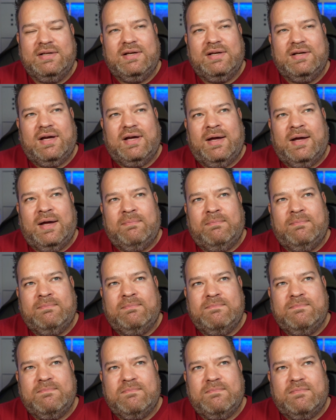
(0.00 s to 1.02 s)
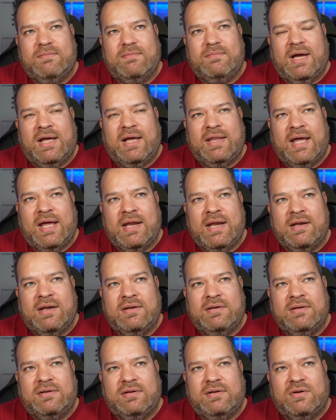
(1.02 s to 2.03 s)
And
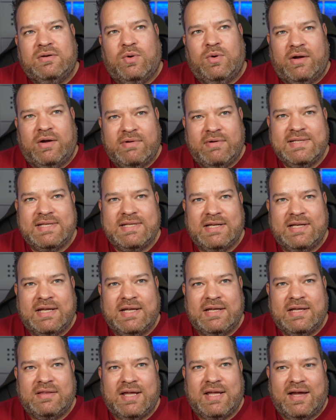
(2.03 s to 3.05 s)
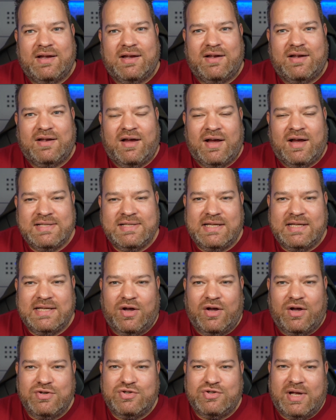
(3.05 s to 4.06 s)
then quite recently, that IT
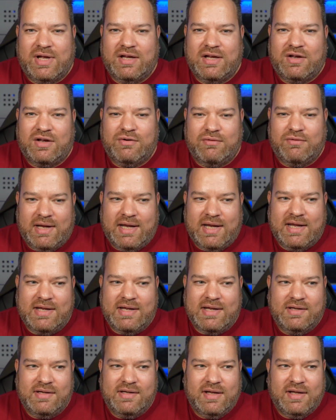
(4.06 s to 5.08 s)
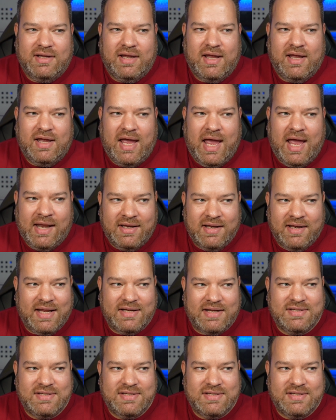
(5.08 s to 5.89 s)
contract career ended